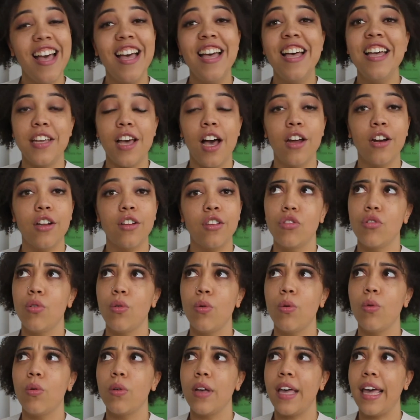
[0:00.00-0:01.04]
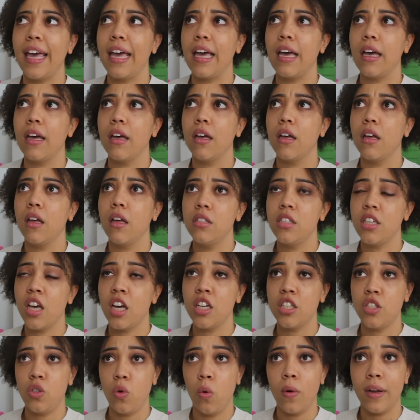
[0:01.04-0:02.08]
Tiana's
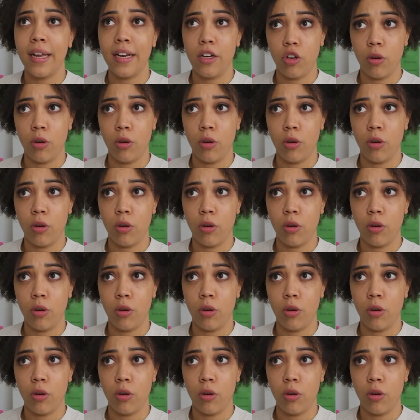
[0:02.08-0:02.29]
talking